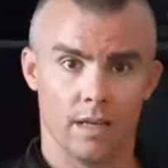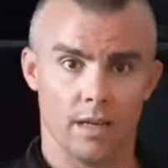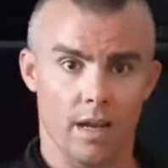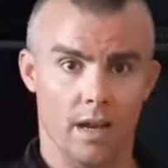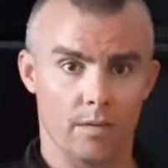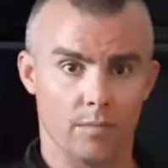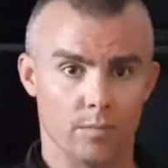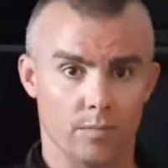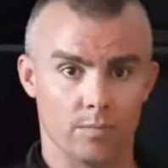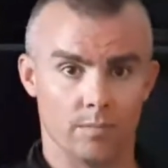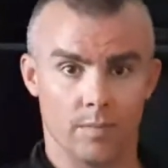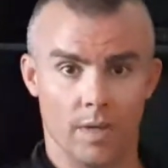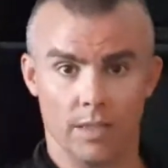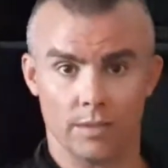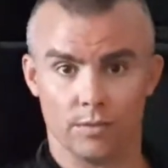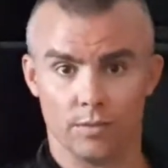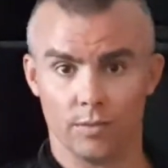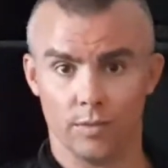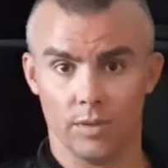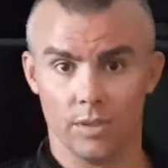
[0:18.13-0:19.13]
I
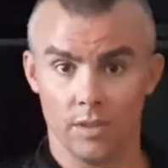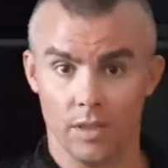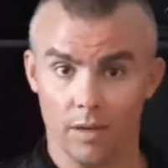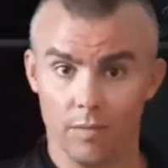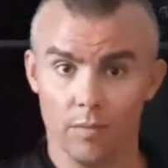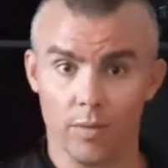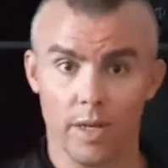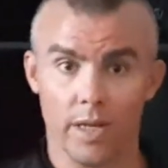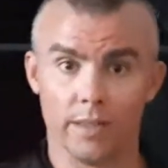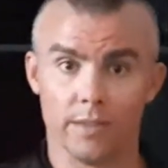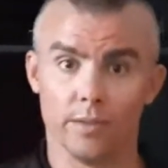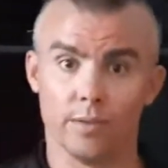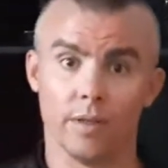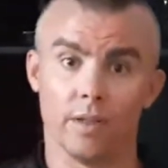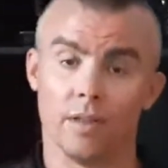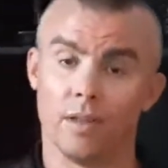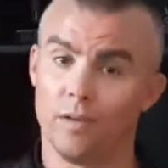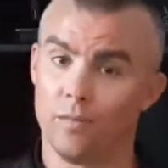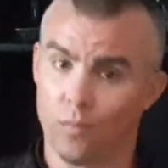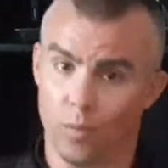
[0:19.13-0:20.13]
truly love what I do. I
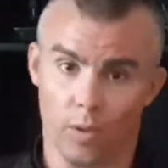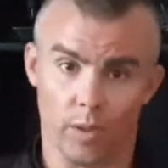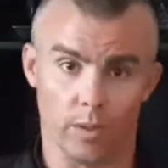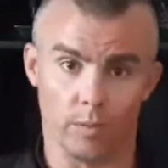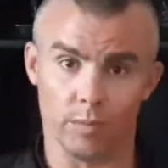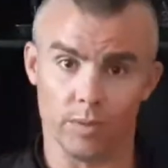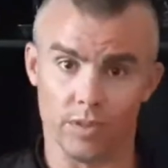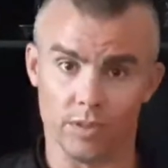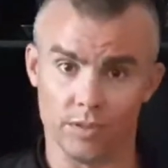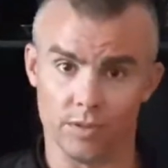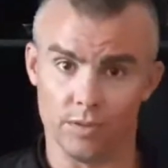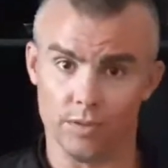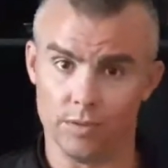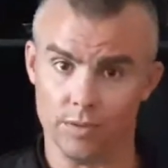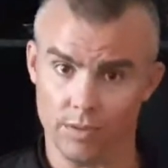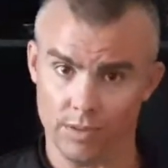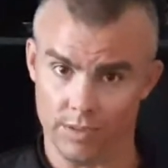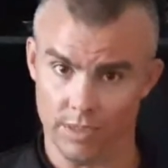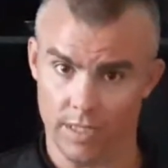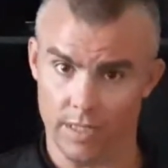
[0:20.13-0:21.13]
love working with the
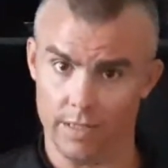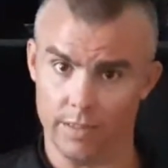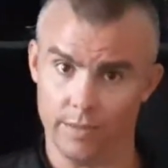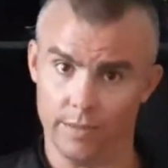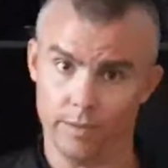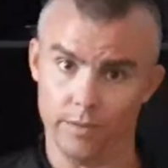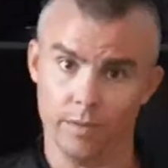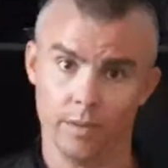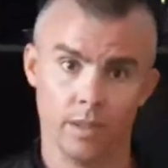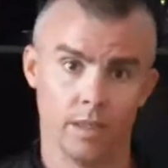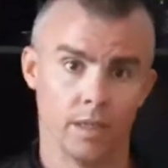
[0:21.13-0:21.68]
students that I do.